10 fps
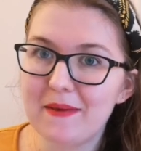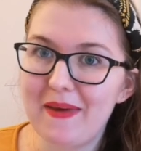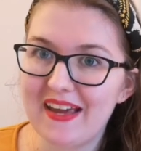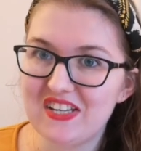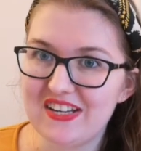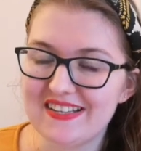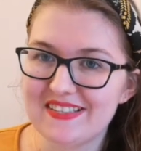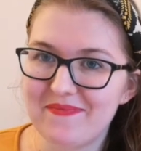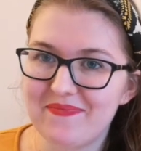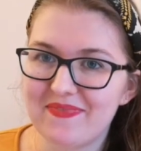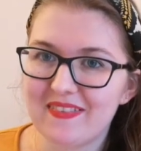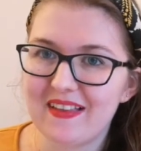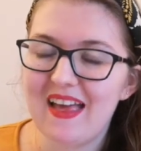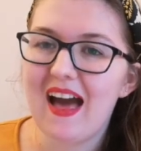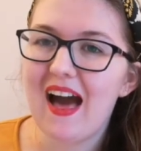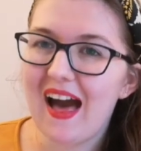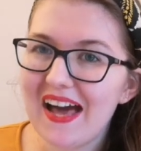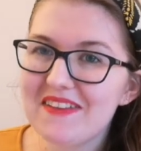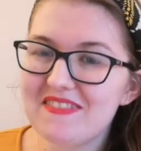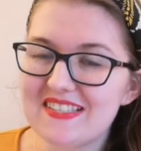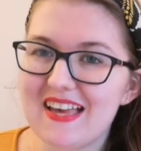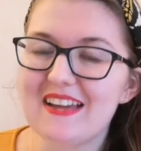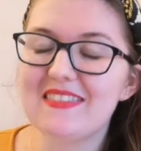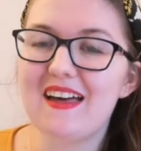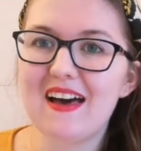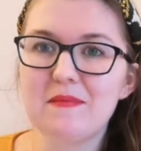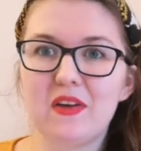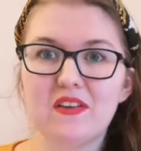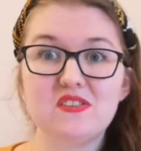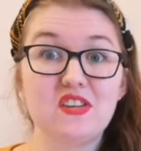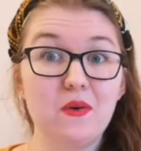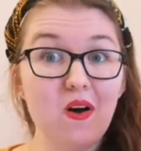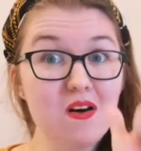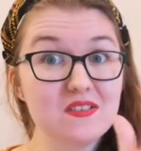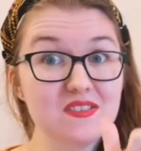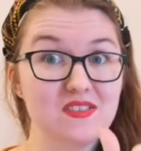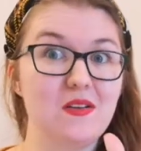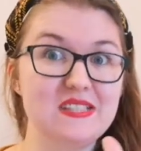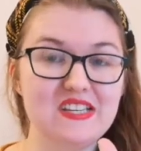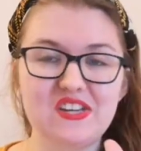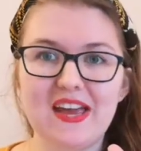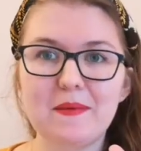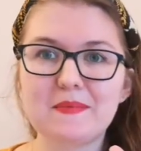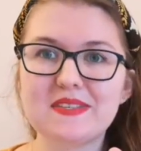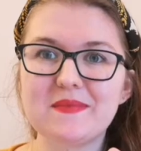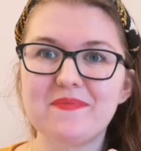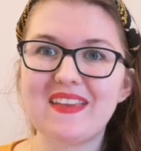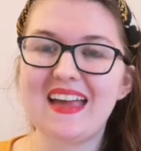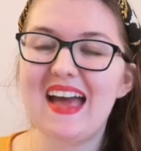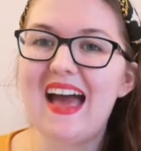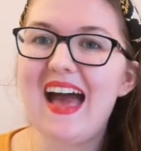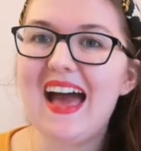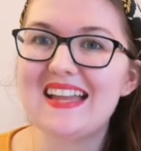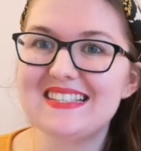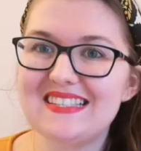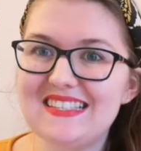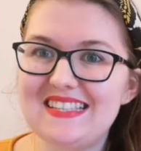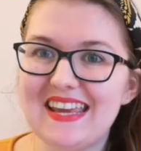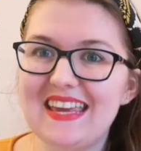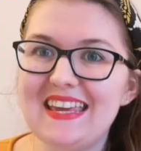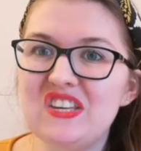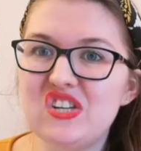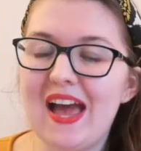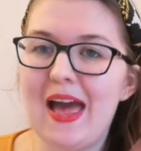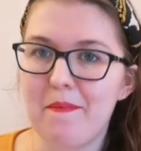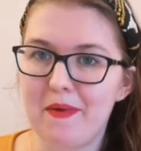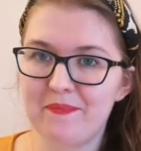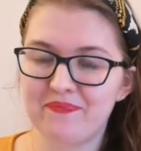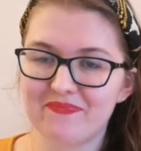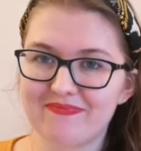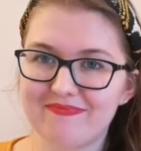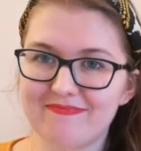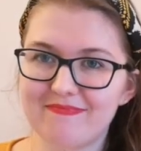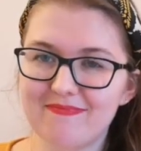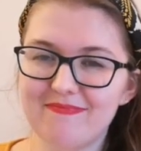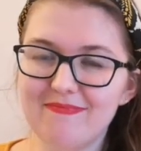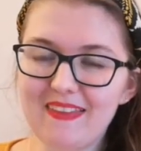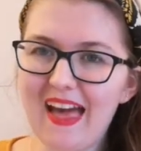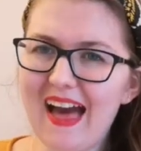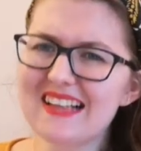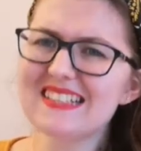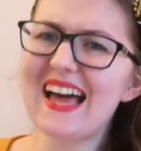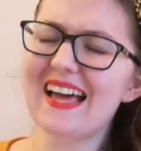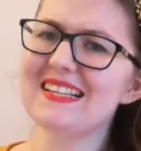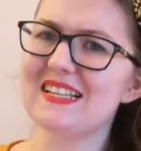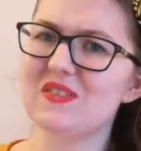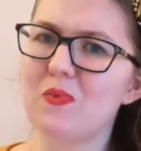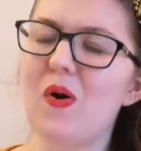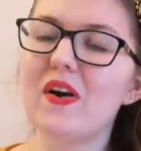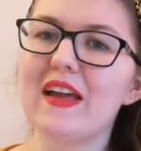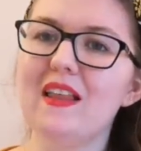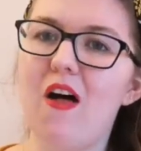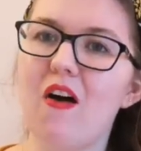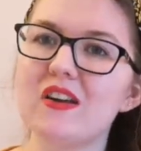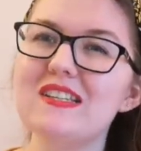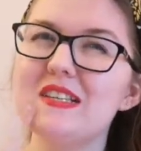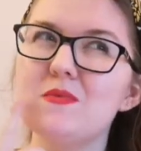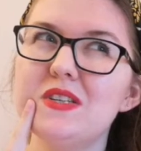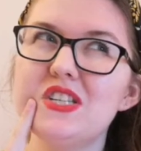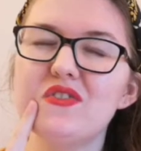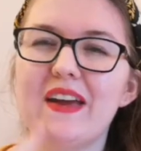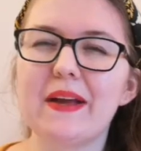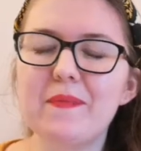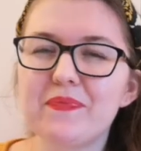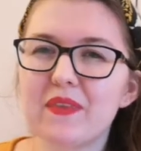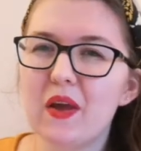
pictures. I've decided that I'm going to do hot salty chips and sticky jam. As Handa's walking along, she's wondering,